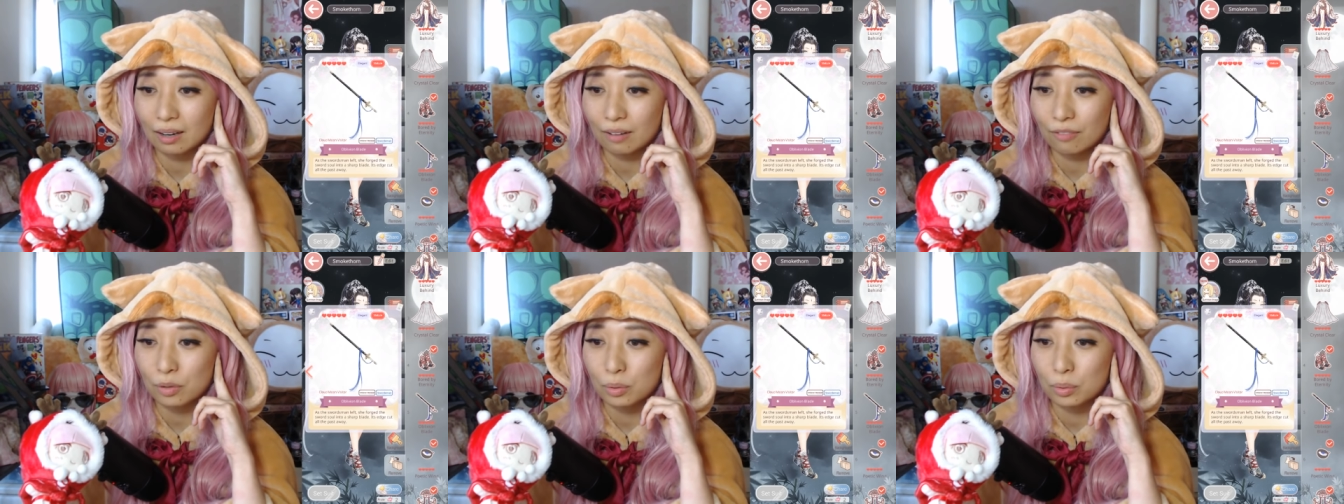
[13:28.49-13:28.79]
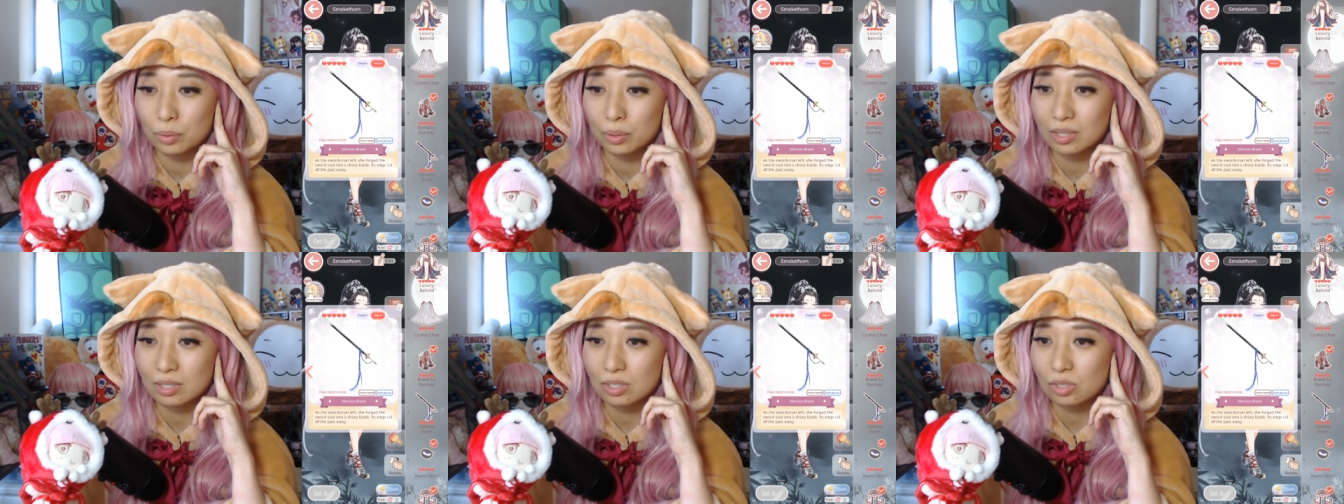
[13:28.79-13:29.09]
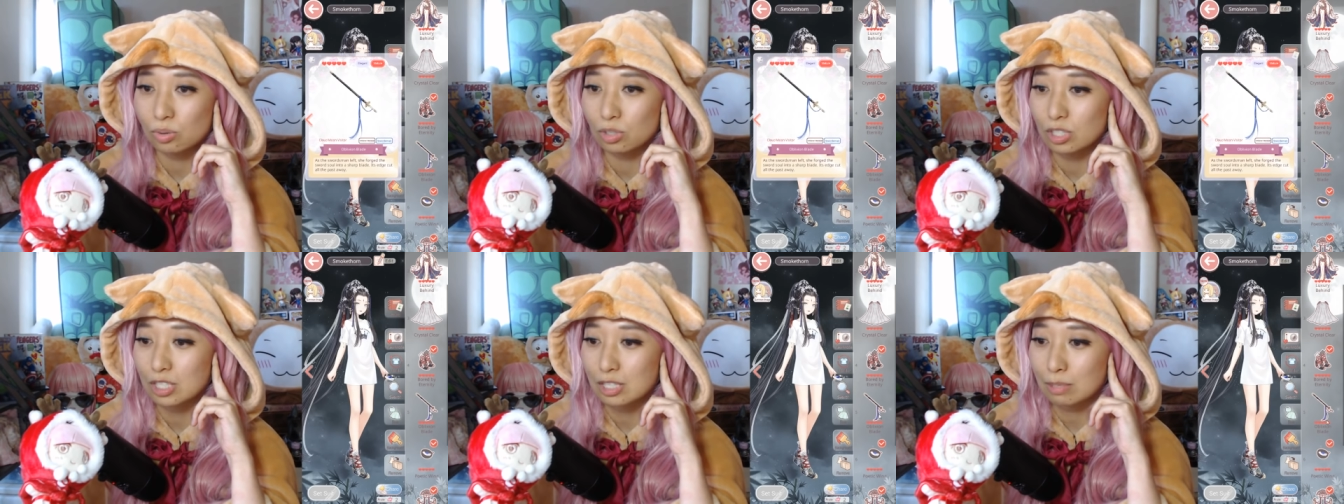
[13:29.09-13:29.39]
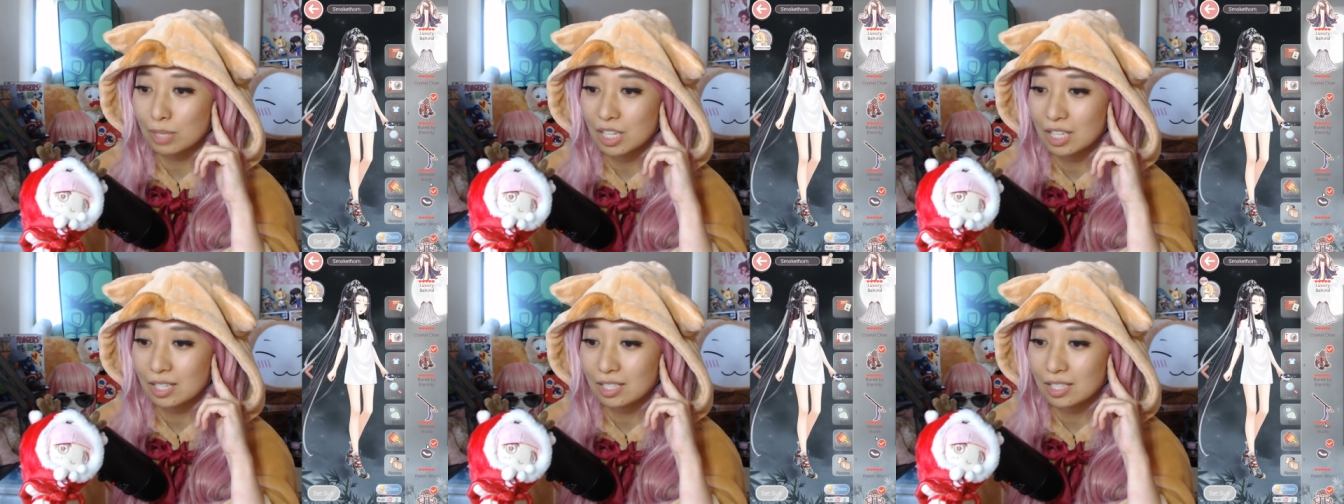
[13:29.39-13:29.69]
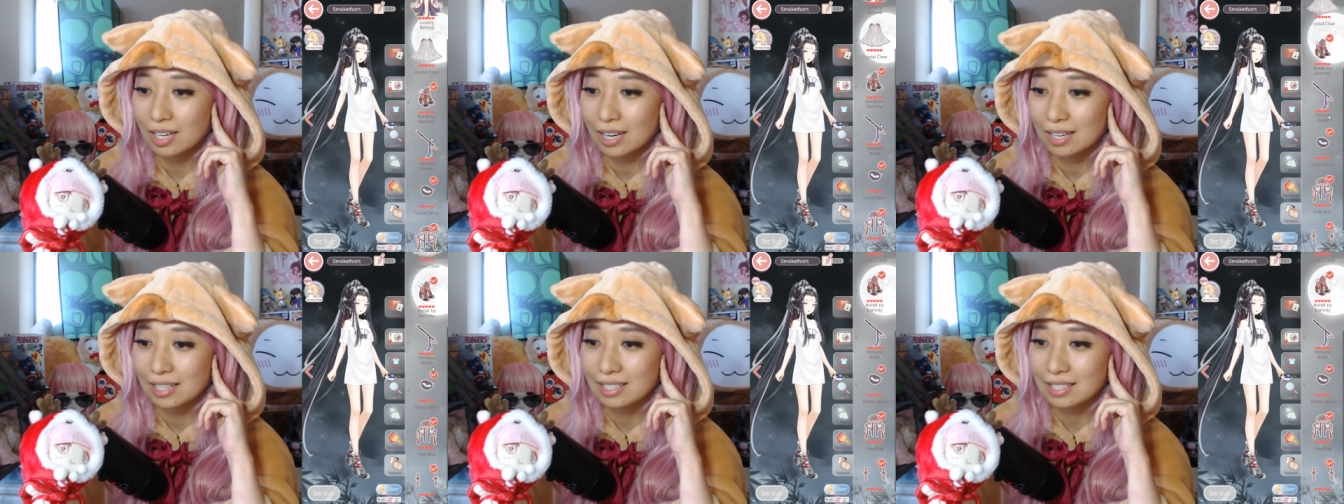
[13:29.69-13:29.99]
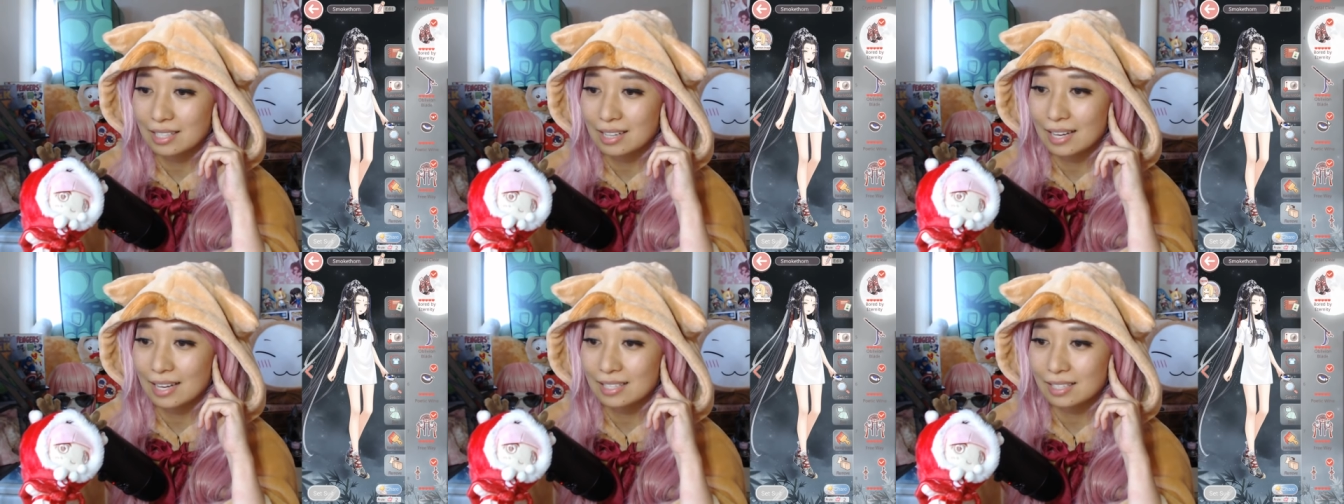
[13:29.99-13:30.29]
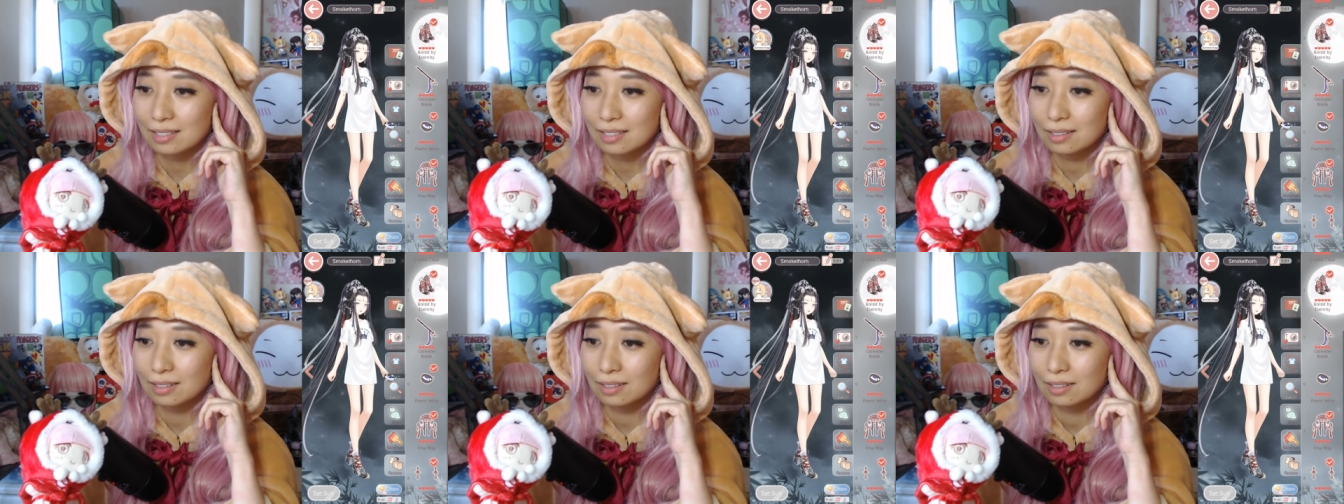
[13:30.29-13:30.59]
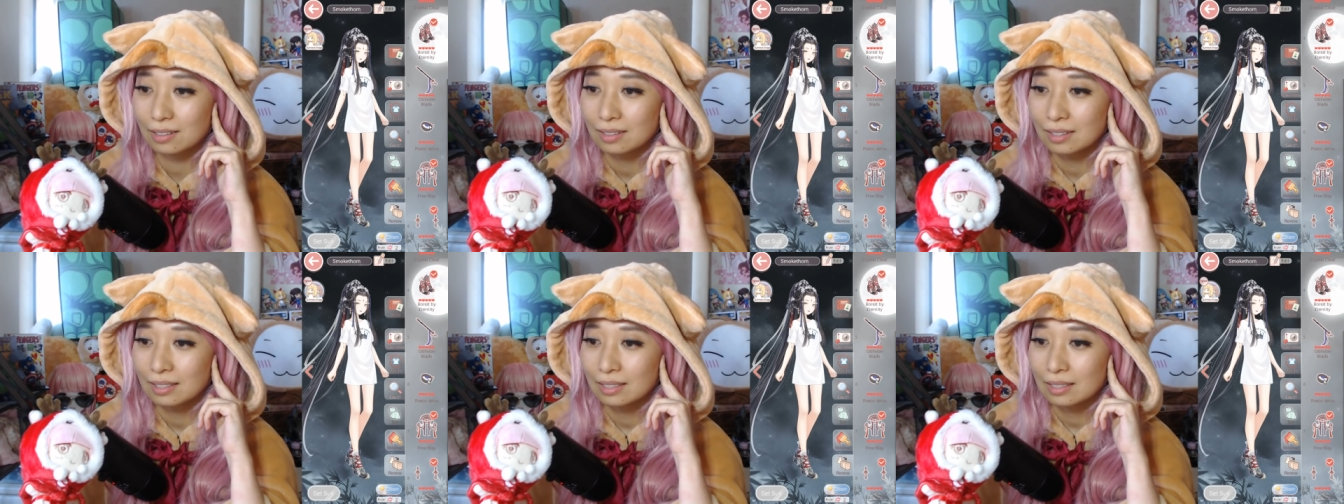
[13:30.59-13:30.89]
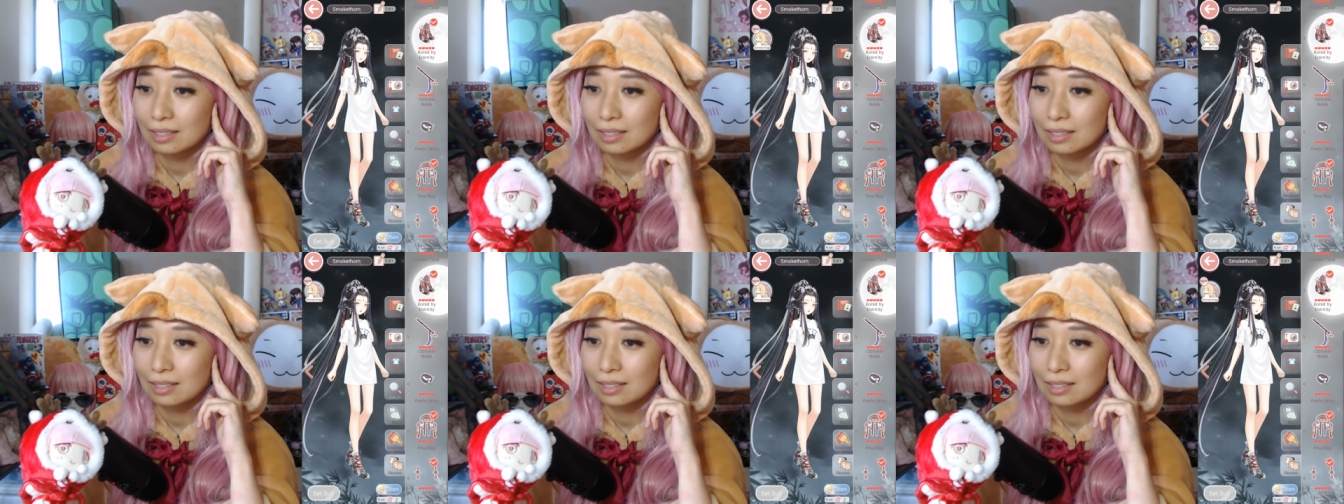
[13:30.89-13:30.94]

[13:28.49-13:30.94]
of course, swordsman, Chinese classical.